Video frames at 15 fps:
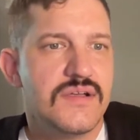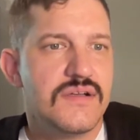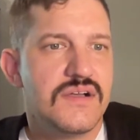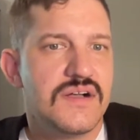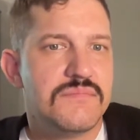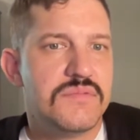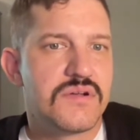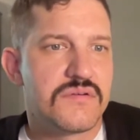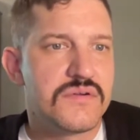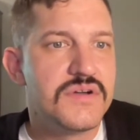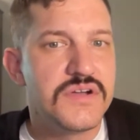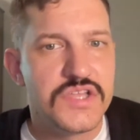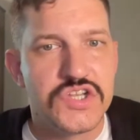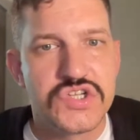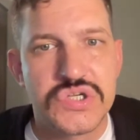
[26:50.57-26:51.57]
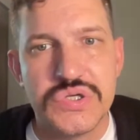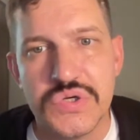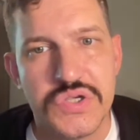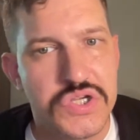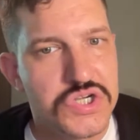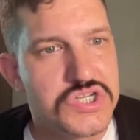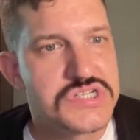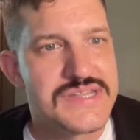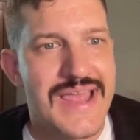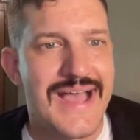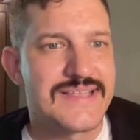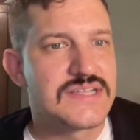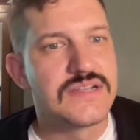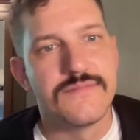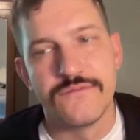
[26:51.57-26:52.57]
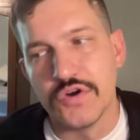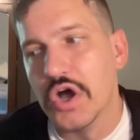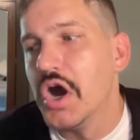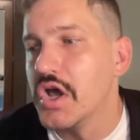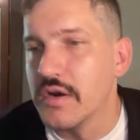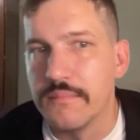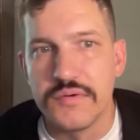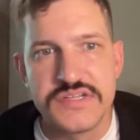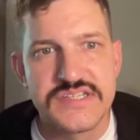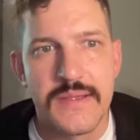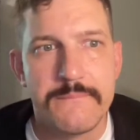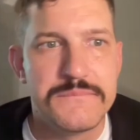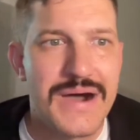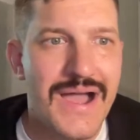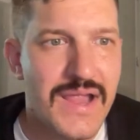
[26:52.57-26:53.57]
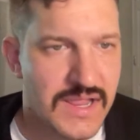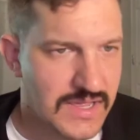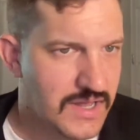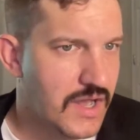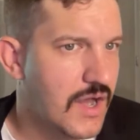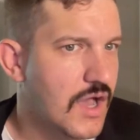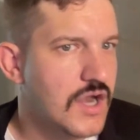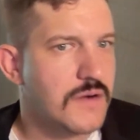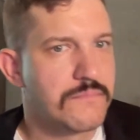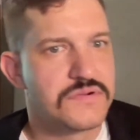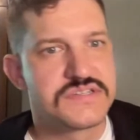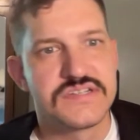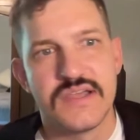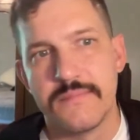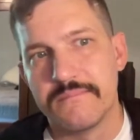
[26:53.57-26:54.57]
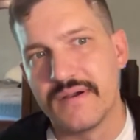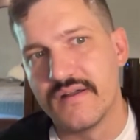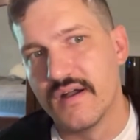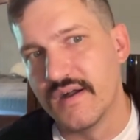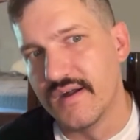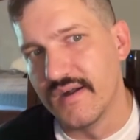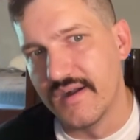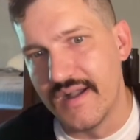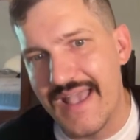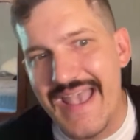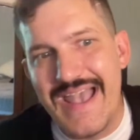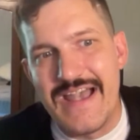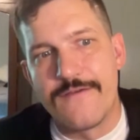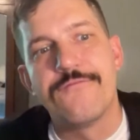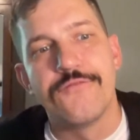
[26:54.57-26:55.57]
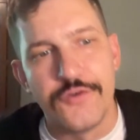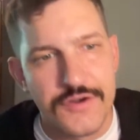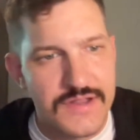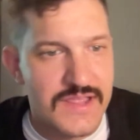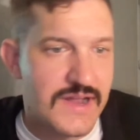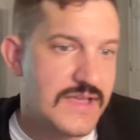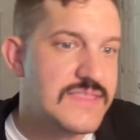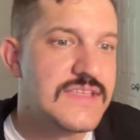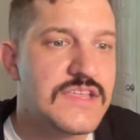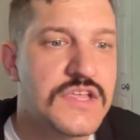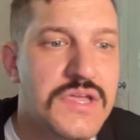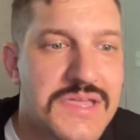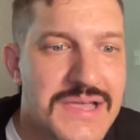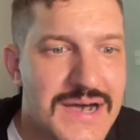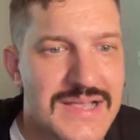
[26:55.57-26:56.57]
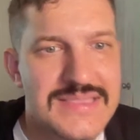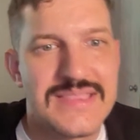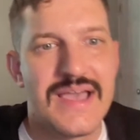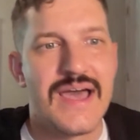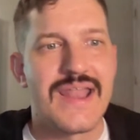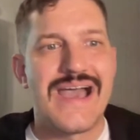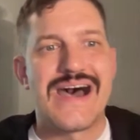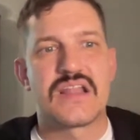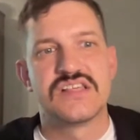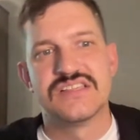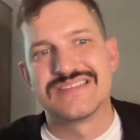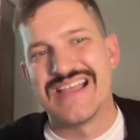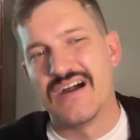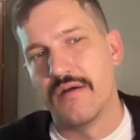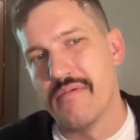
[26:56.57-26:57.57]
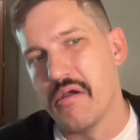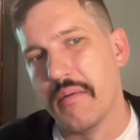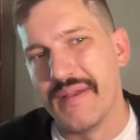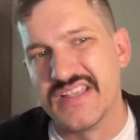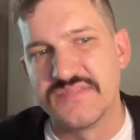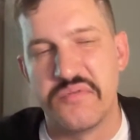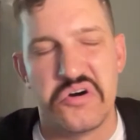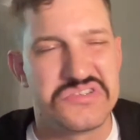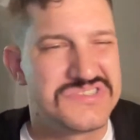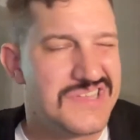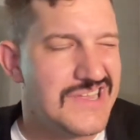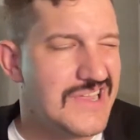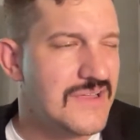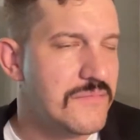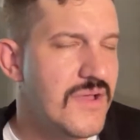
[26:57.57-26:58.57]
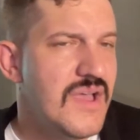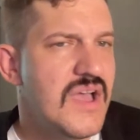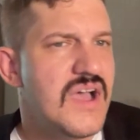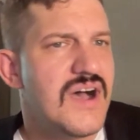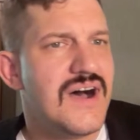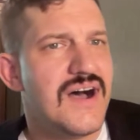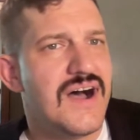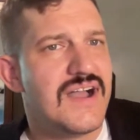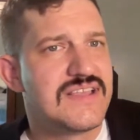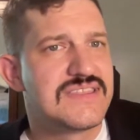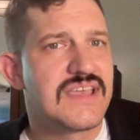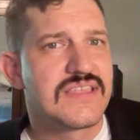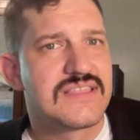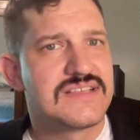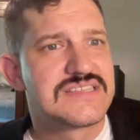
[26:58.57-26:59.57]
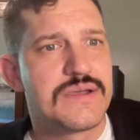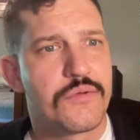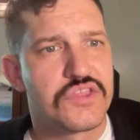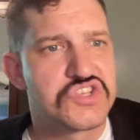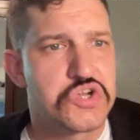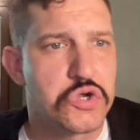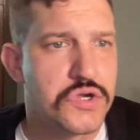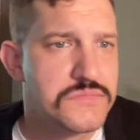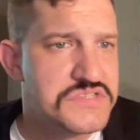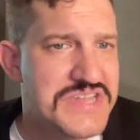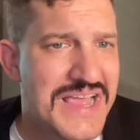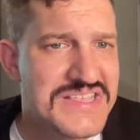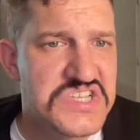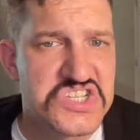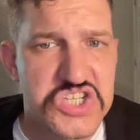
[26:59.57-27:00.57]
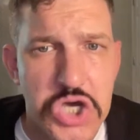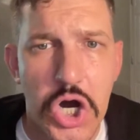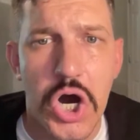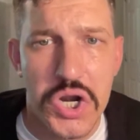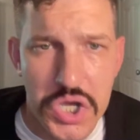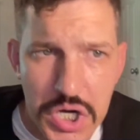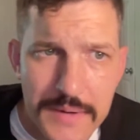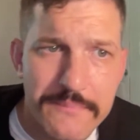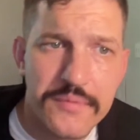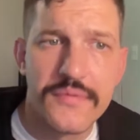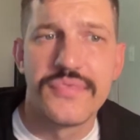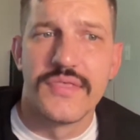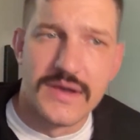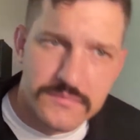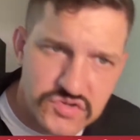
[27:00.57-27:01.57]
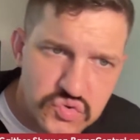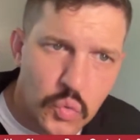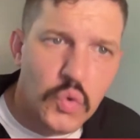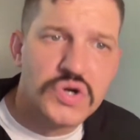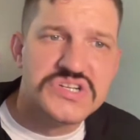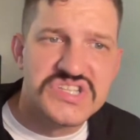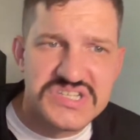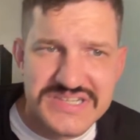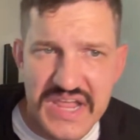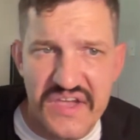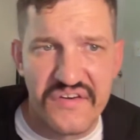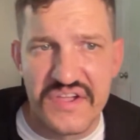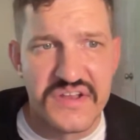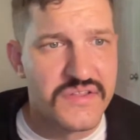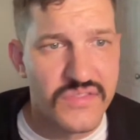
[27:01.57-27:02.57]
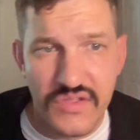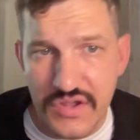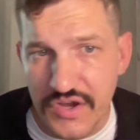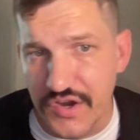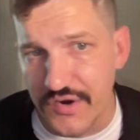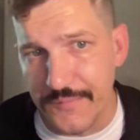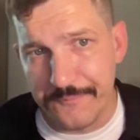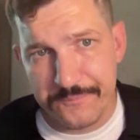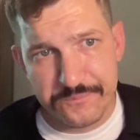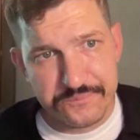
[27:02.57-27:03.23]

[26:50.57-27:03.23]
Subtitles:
But really and truly, you're just asking for 100% buy-in and 100% effort, and I think you got that out of this Alabama baseball team. I think that some of the circumstances caught up with them towards the tail end of the year.